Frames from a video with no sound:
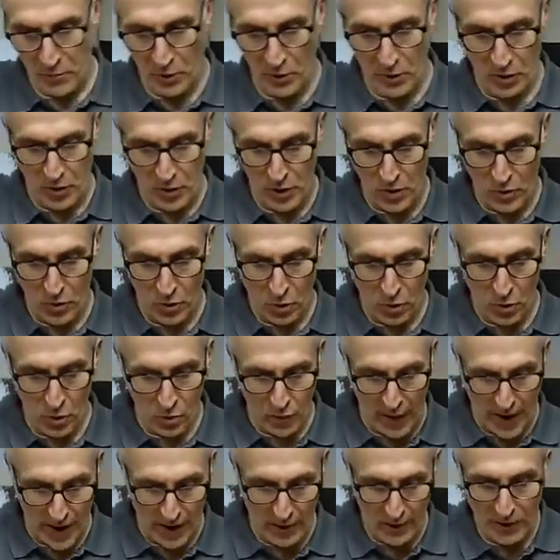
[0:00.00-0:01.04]
put glue
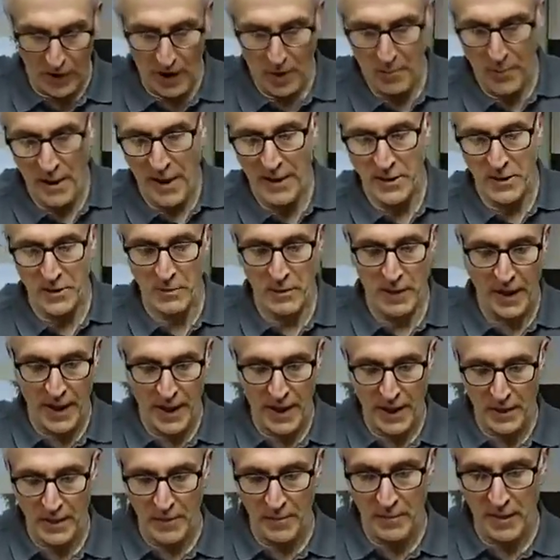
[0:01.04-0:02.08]
all round our base
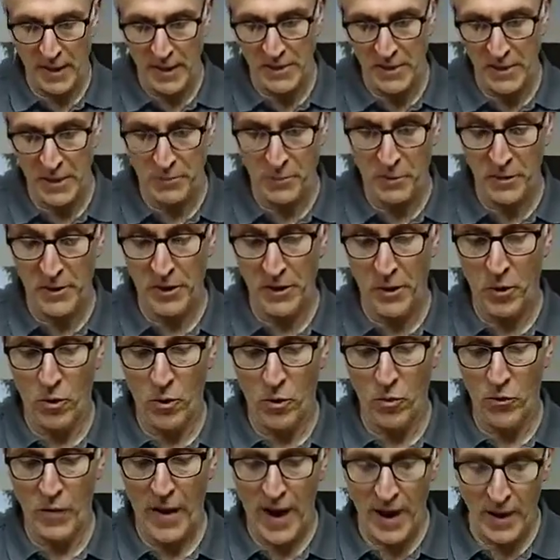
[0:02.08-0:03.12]
plate, basically putting it
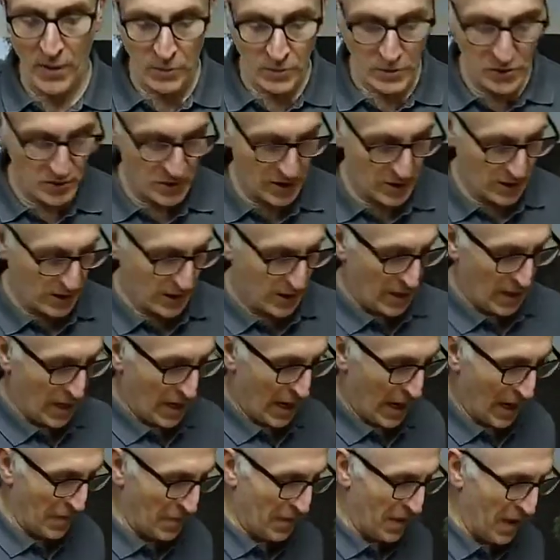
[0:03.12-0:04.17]
all round.
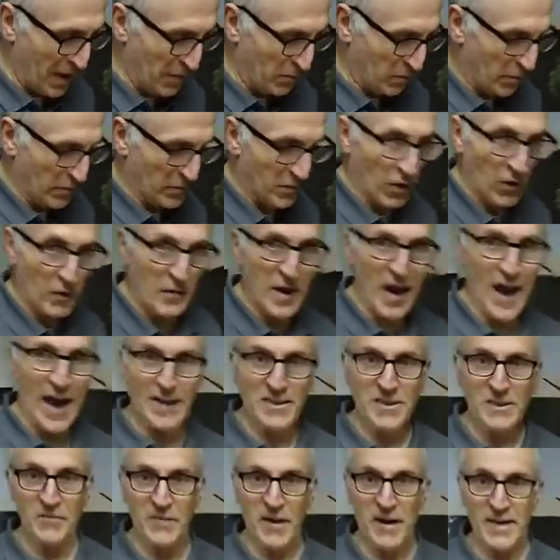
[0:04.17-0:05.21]
And then we've got the
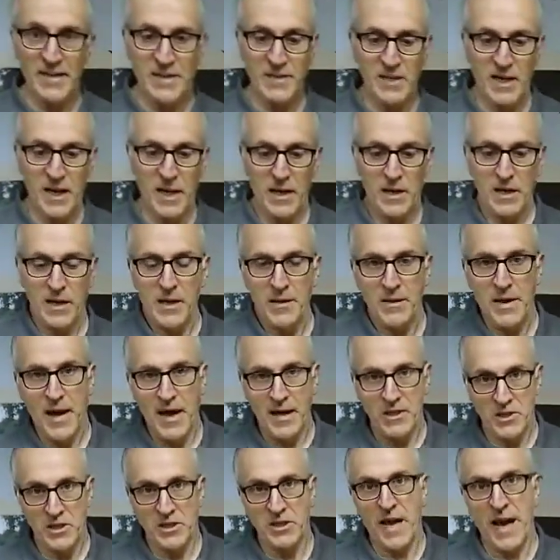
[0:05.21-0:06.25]
activator,
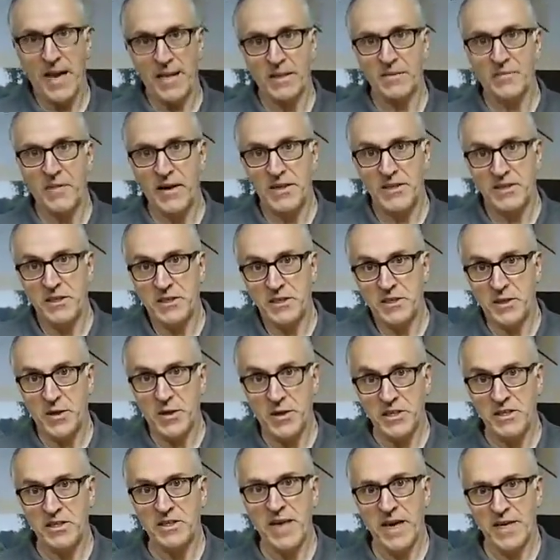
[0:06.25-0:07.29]
that just activates it so
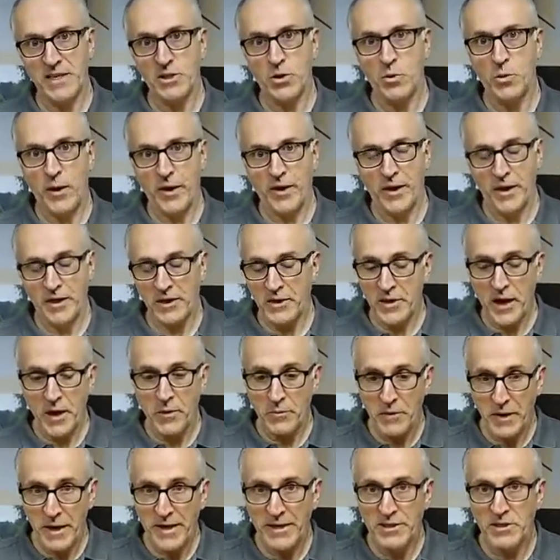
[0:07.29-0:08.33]
it sets quicker. You
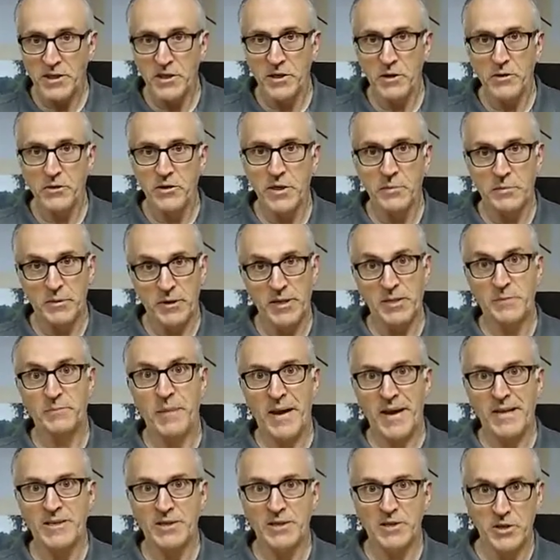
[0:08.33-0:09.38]
don't need to use it, but it's
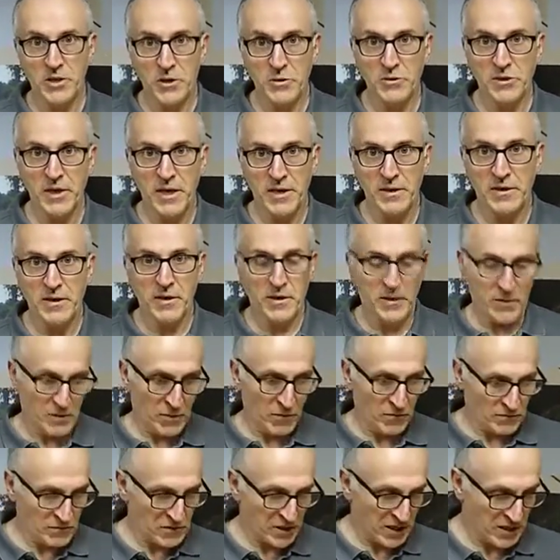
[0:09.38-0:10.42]
best to use it,
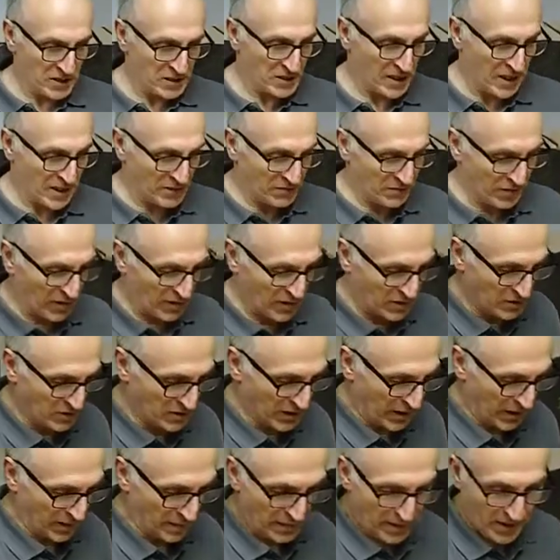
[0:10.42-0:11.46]
obviously it sets
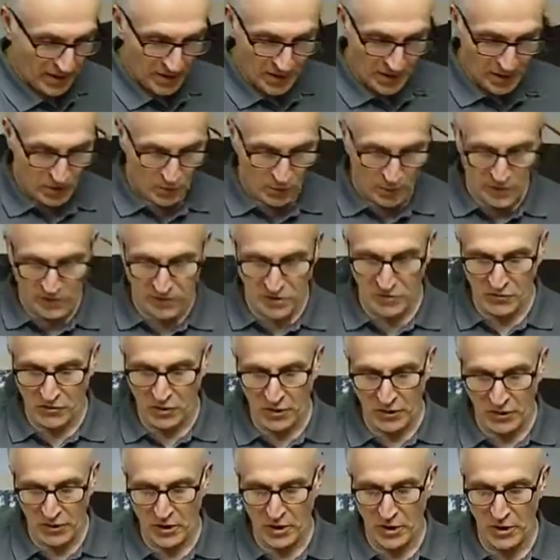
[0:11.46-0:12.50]
faster. Once you've
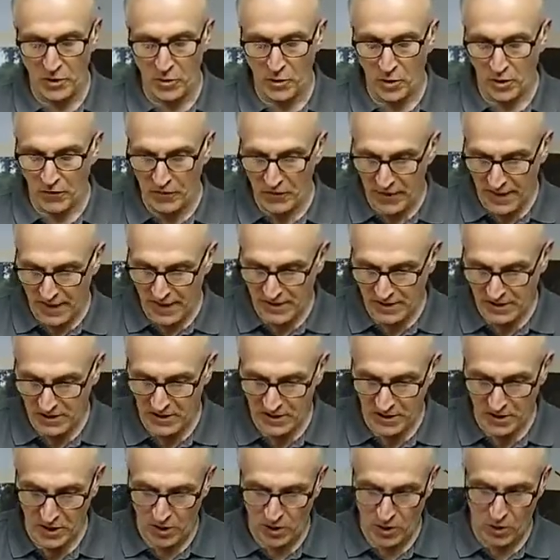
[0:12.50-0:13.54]
got your glue on
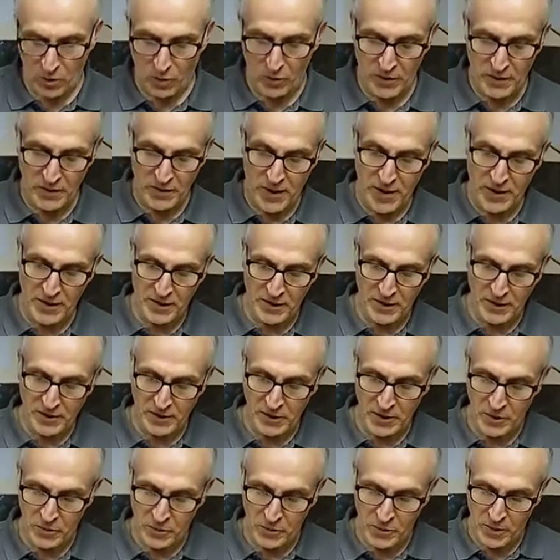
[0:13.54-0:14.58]
this, all you're then going to
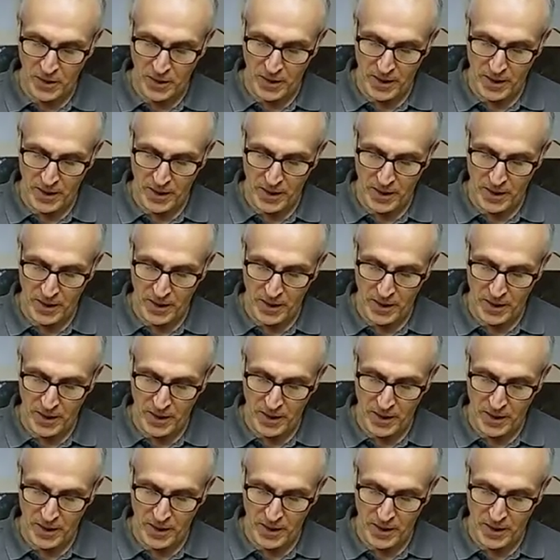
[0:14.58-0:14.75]
do